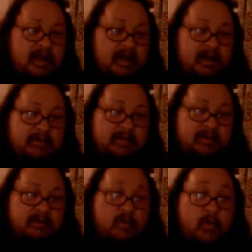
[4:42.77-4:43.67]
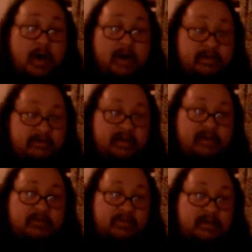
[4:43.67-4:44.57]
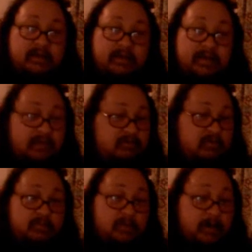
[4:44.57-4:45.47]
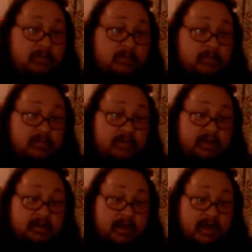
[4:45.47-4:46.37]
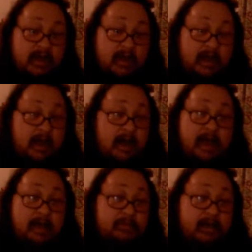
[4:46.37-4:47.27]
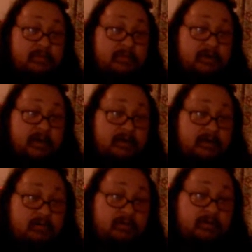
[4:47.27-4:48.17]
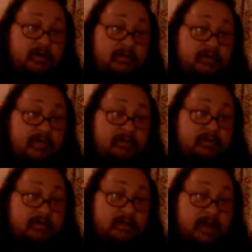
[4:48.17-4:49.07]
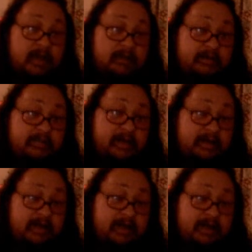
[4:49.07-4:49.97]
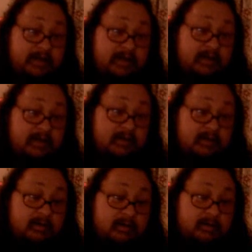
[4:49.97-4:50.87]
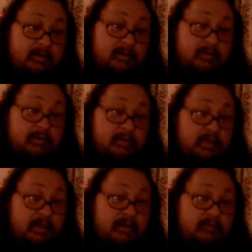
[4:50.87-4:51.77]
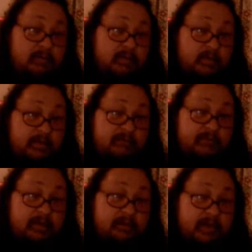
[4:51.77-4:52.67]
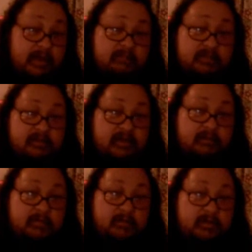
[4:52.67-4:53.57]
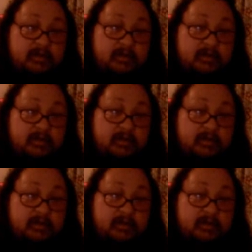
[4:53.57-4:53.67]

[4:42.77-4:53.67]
I mean, Quad is out there. He has no problem with it. I'm out there. I don't, it's not the totality of my identity, but I don't run away from it either. I am disabled.